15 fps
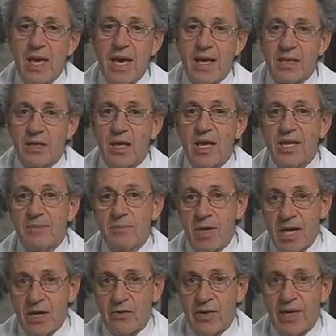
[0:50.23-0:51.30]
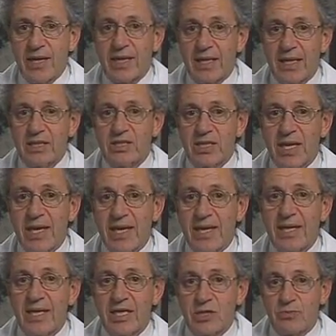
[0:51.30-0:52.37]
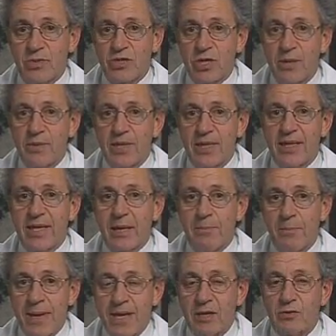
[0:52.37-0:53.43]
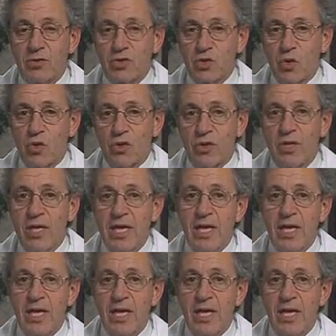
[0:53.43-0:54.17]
Unlike migraine, cluster headache is predominantly a male disorder